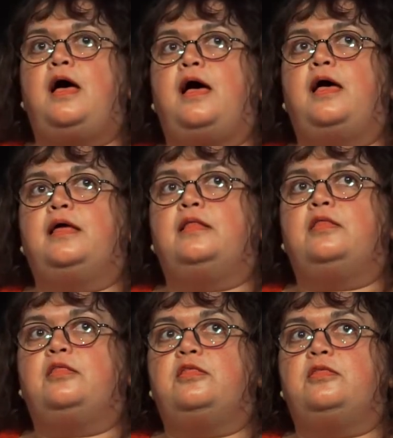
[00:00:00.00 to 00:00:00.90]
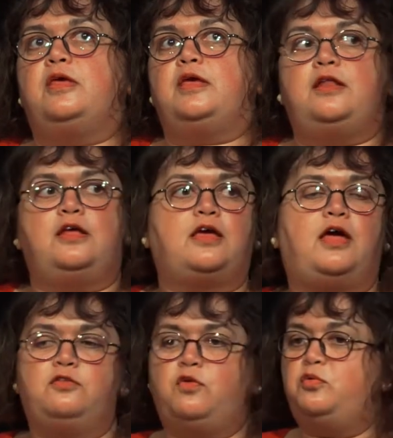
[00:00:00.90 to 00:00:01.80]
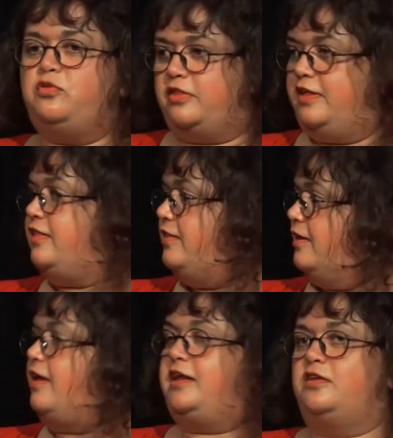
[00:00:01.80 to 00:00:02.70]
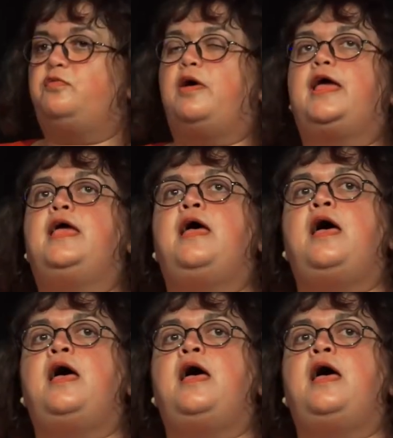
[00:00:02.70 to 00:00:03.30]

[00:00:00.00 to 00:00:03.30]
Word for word: and in a kind of older sister kind of way.